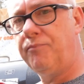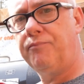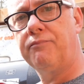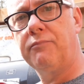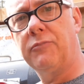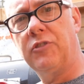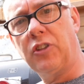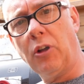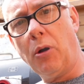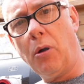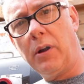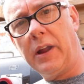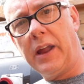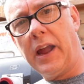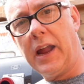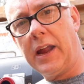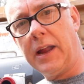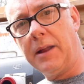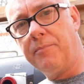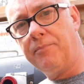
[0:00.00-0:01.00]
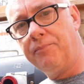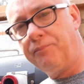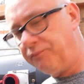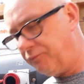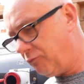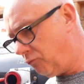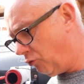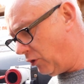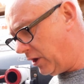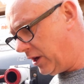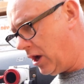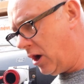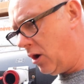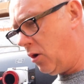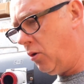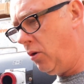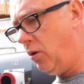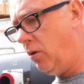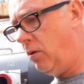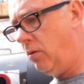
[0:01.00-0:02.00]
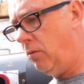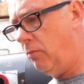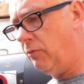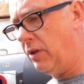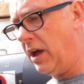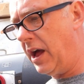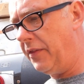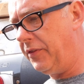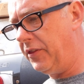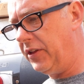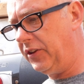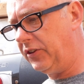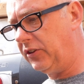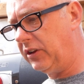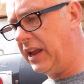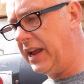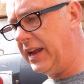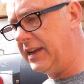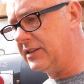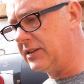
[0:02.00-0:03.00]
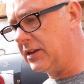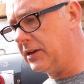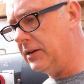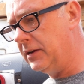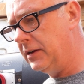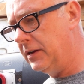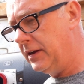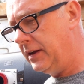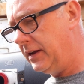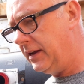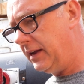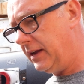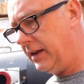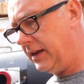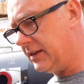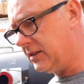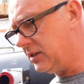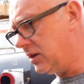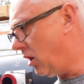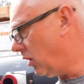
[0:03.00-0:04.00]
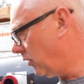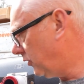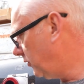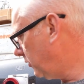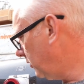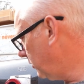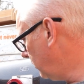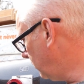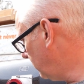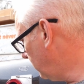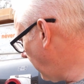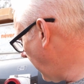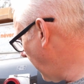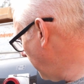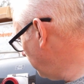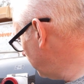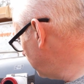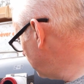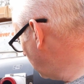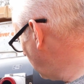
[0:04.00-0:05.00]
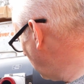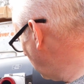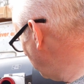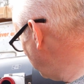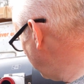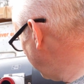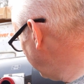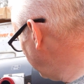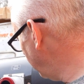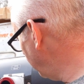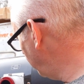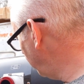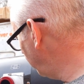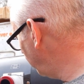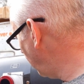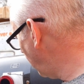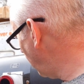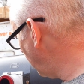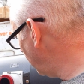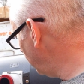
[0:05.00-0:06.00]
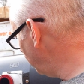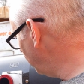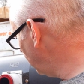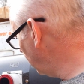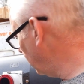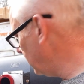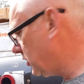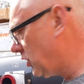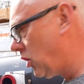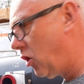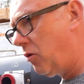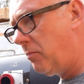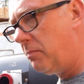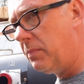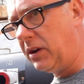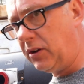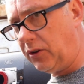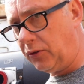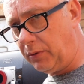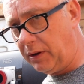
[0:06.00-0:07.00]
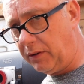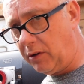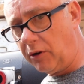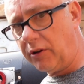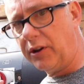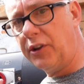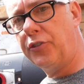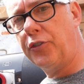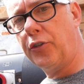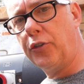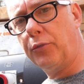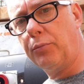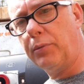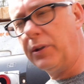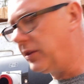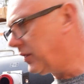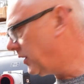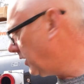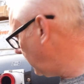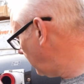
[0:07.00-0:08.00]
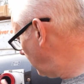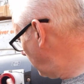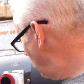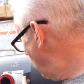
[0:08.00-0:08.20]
So okay, we know that this laser is not able to collimate this telescope because we've got issues with the